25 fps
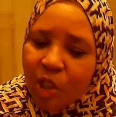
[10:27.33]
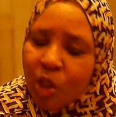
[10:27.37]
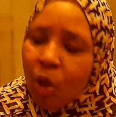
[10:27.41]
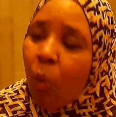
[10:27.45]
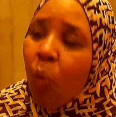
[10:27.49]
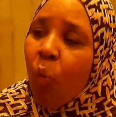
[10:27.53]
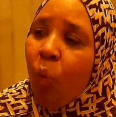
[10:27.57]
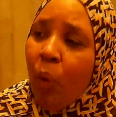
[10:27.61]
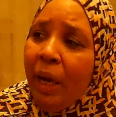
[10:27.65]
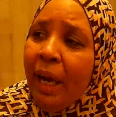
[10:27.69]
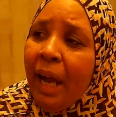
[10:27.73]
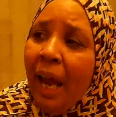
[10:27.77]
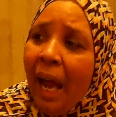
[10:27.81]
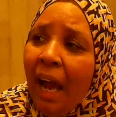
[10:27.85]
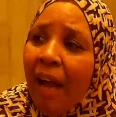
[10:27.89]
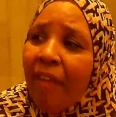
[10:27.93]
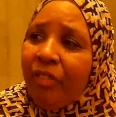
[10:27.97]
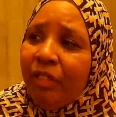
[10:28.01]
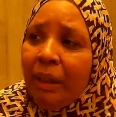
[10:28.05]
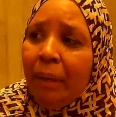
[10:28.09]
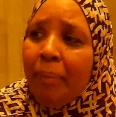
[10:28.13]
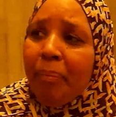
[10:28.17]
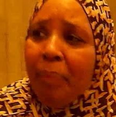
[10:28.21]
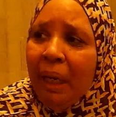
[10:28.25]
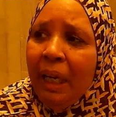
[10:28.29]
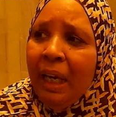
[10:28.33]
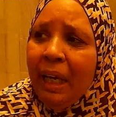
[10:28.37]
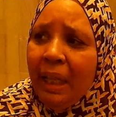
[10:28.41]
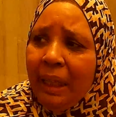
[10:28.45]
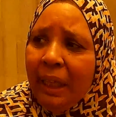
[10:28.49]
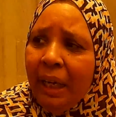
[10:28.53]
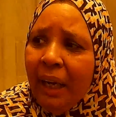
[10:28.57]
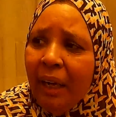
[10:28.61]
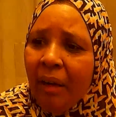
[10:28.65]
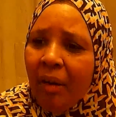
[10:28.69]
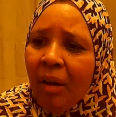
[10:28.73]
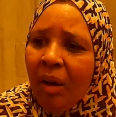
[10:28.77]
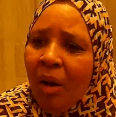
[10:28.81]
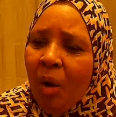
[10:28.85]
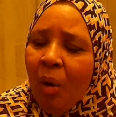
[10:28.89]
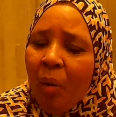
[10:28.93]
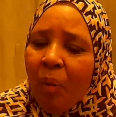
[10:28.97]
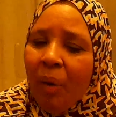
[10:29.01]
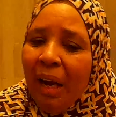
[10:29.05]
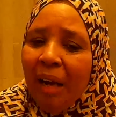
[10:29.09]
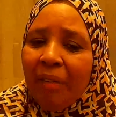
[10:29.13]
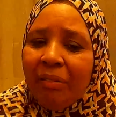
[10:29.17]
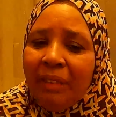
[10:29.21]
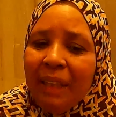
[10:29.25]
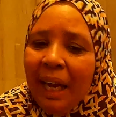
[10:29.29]
So we have to be there. We
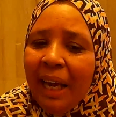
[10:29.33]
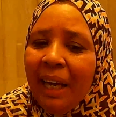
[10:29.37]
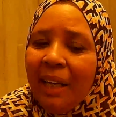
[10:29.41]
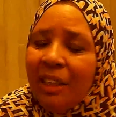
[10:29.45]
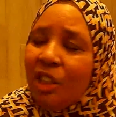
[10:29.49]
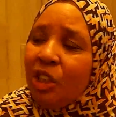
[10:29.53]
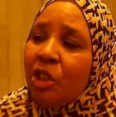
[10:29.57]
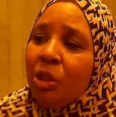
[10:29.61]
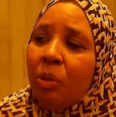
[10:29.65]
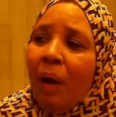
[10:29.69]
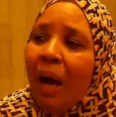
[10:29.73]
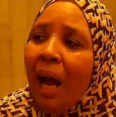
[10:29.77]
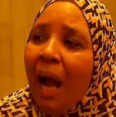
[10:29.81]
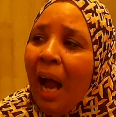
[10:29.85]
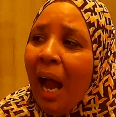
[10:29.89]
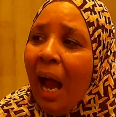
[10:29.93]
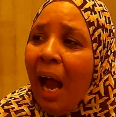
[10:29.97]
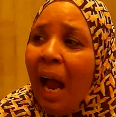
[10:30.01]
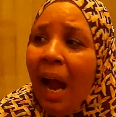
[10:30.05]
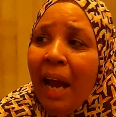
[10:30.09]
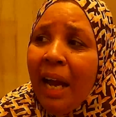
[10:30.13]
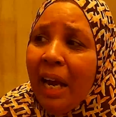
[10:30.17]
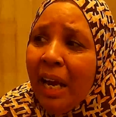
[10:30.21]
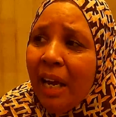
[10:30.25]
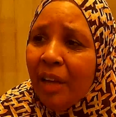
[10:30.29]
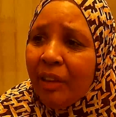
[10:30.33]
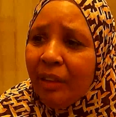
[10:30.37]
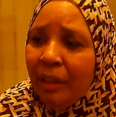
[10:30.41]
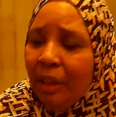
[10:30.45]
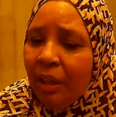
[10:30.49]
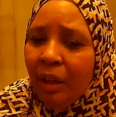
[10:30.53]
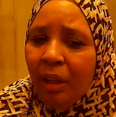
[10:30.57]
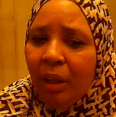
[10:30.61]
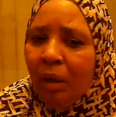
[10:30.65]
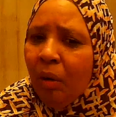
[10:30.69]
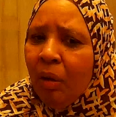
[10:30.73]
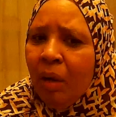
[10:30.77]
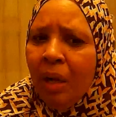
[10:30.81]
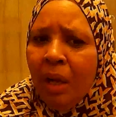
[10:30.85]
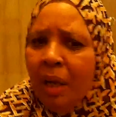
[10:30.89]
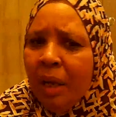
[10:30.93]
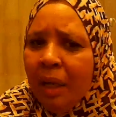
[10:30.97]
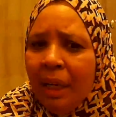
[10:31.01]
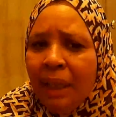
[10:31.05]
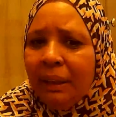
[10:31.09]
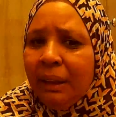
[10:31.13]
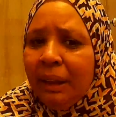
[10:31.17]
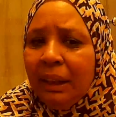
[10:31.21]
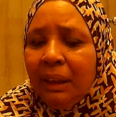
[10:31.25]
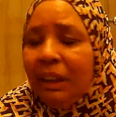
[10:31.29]
have to answer to a higher,
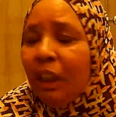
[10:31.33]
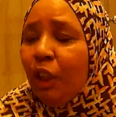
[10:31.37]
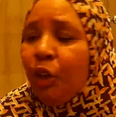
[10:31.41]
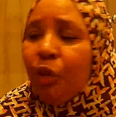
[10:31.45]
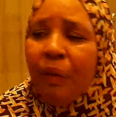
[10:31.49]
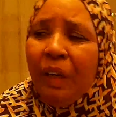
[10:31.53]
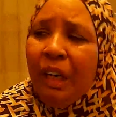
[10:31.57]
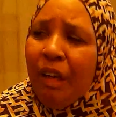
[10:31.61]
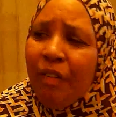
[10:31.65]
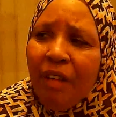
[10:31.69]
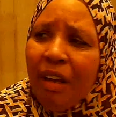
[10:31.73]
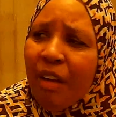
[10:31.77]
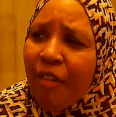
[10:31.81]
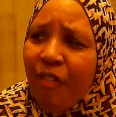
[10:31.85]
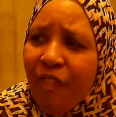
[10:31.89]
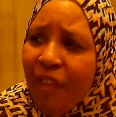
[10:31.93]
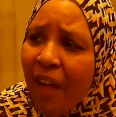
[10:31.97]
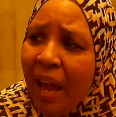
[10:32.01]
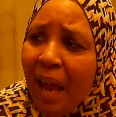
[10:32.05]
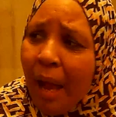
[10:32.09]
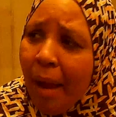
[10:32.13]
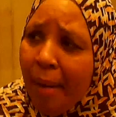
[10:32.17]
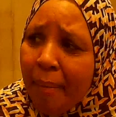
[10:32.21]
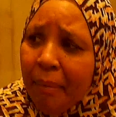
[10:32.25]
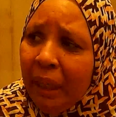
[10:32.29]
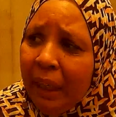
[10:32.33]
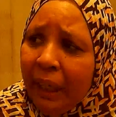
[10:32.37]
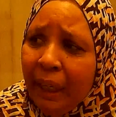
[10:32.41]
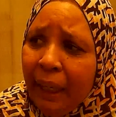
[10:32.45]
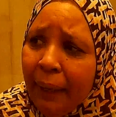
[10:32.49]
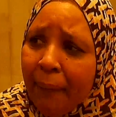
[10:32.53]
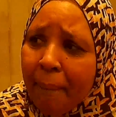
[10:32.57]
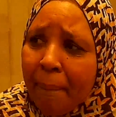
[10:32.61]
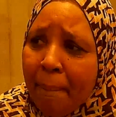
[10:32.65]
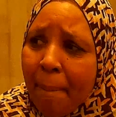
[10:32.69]
this is a grieving family.